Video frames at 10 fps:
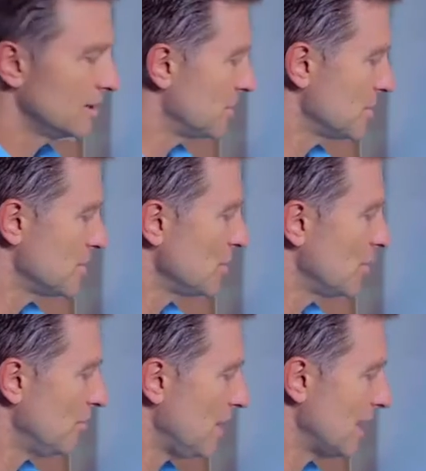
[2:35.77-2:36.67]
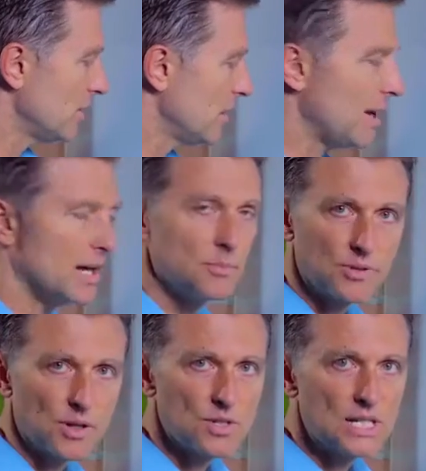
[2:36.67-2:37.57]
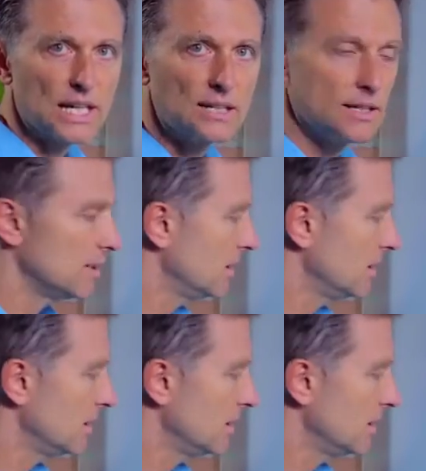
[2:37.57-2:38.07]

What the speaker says: Number 2, moderate amount of protein.